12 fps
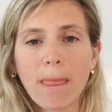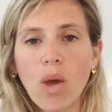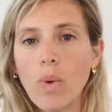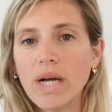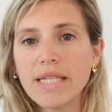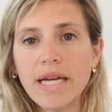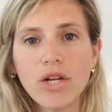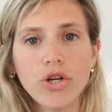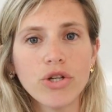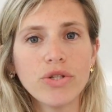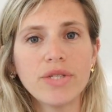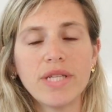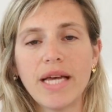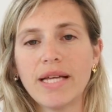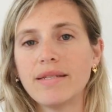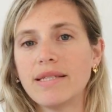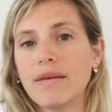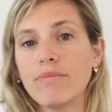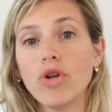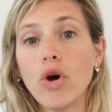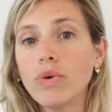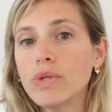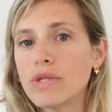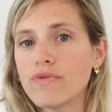what I learned and some
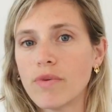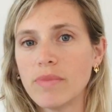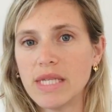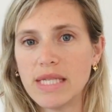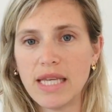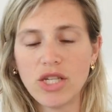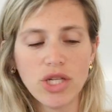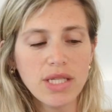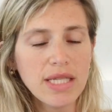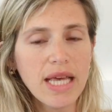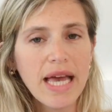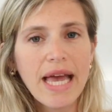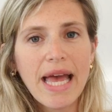notes from these sessions.